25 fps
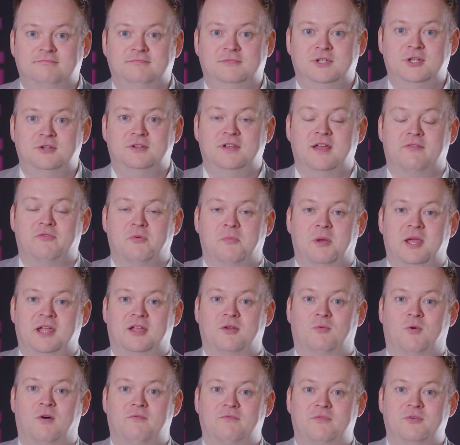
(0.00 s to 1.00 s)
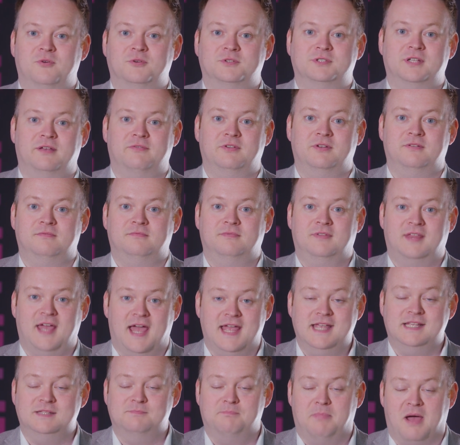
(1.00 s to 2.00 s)
You'd never make a 147.
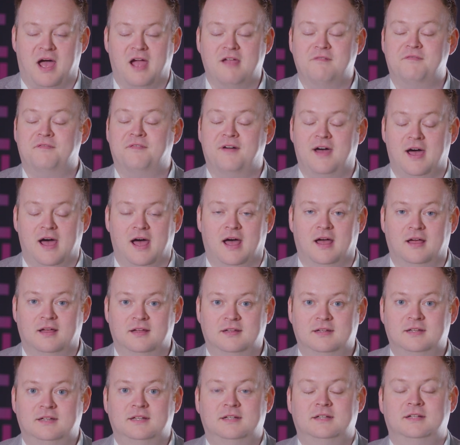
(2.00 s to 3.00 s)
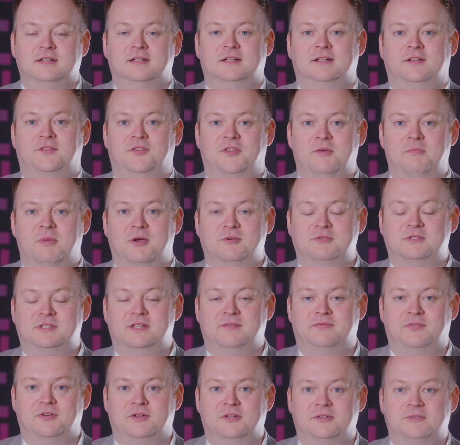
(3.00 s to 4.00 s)
That is by far the most
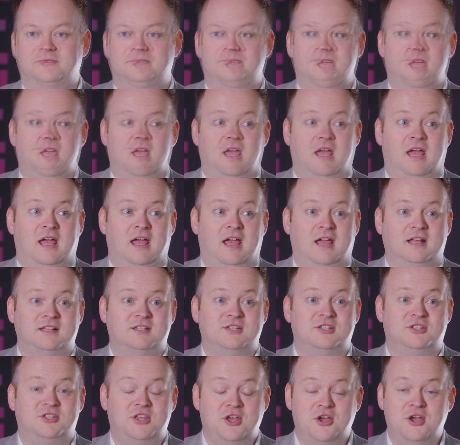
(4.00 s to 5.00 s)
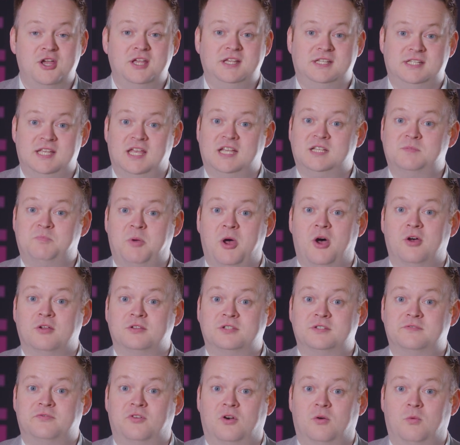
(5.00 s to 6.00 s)
difficult. Uh, it's 36
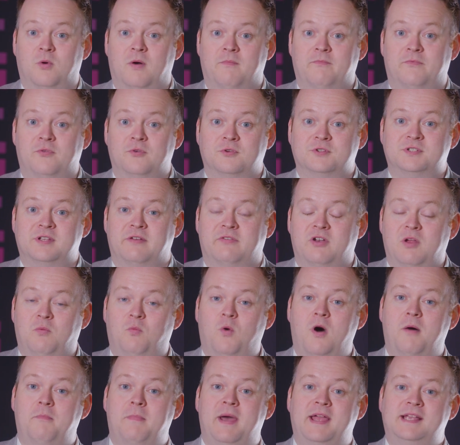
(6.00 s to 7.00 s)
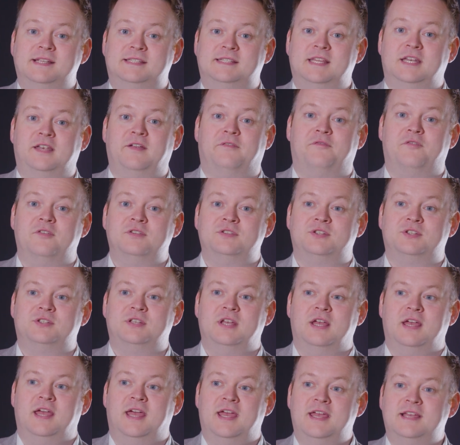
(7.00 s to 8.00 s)
pots for a 147. And what makes the difference?
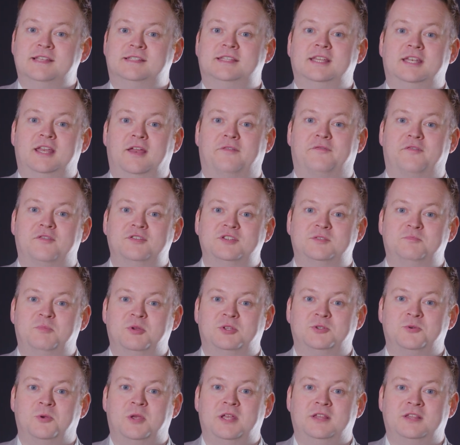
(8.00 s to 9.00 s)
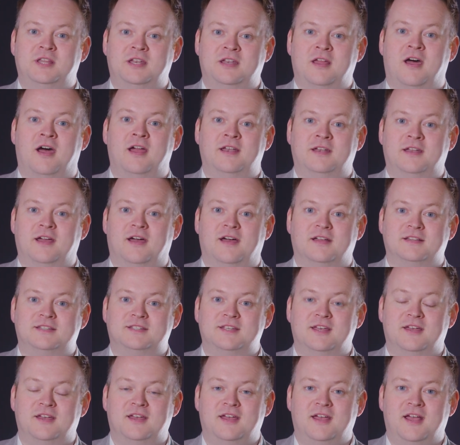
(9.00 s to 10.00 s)
Here's the difference between the 9
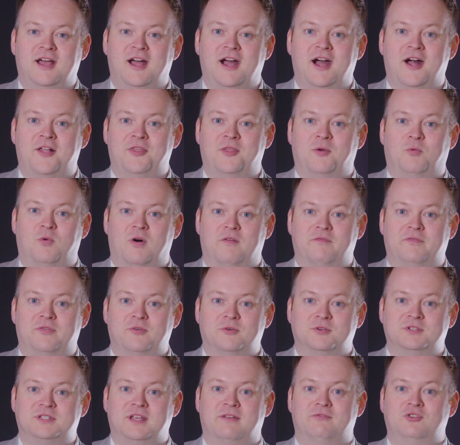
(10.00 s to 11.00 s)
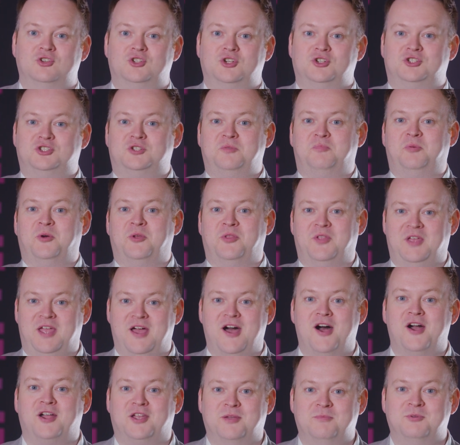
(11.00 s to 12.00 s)
darter and the 147. Just to put the
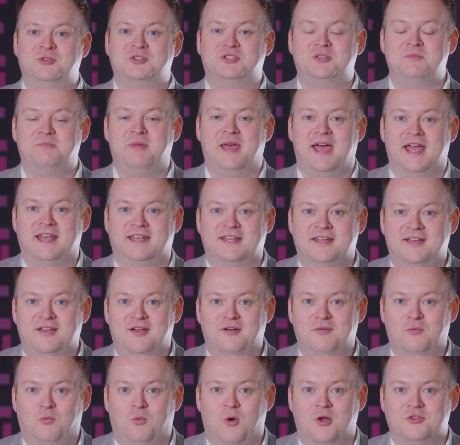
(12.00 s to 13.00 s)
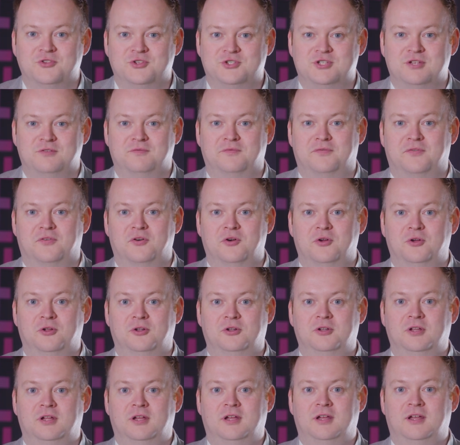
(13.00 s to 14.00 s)
argument to bed once and for
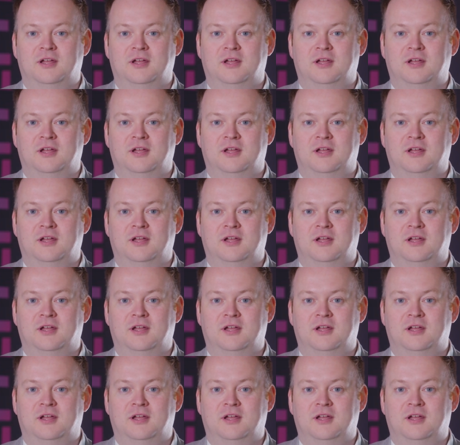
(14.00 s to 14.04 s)
all.